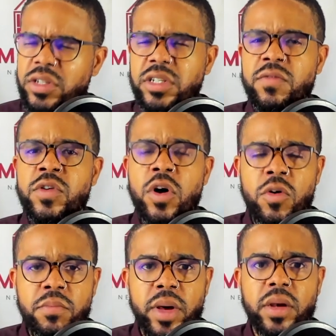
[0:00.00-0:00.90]
should have
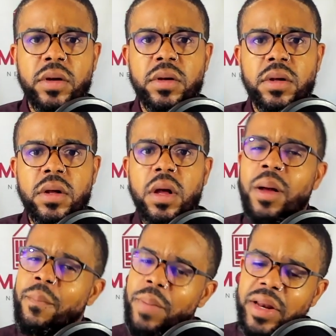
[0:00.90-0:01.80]
known better,
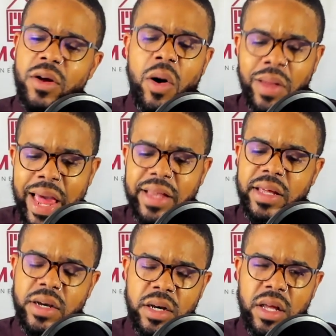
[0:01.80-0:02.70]
but in all
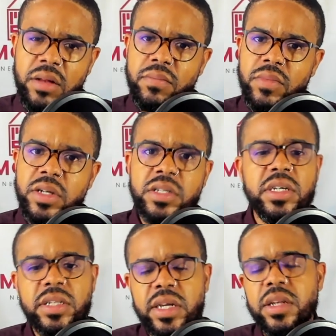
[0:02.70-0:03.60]
likelihood, she
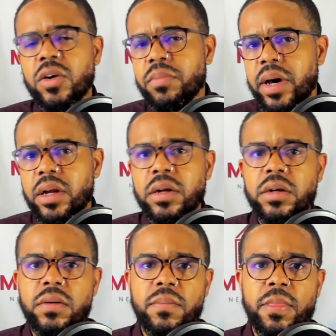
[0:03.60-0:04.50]
did know better,
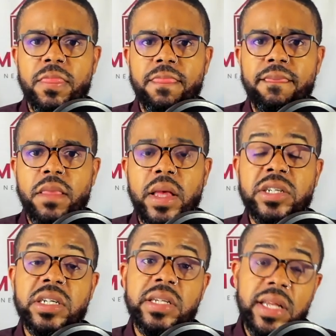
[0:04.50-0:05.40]
and
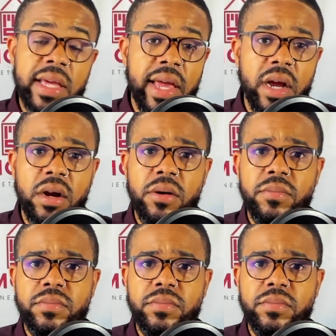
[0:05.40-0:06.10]
she didn't care.